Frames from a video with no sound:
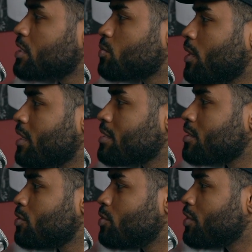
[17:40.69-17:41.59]
Since when do
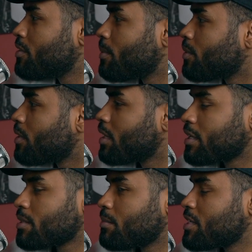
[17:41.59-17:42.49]
you hear about
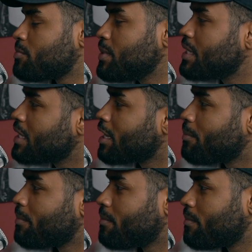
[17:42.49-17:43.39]
like somebody speaking at
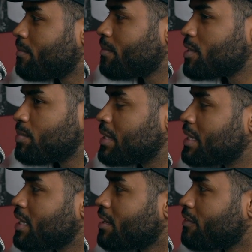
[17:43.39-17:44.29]
an
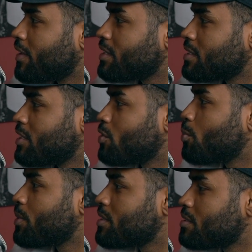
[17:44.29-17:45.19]
event and
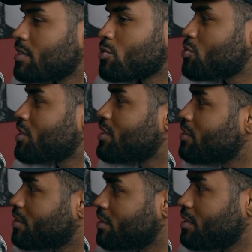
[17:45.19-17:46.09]
there's no
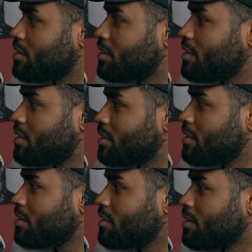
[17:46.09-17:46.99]
security? You know
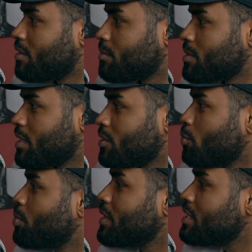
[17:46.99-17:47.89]
what I'm saying?
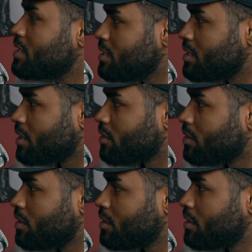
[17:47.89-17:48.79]
No police
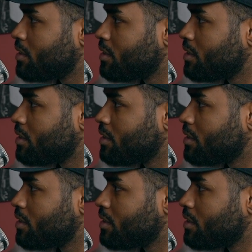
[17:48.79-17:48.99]
detail.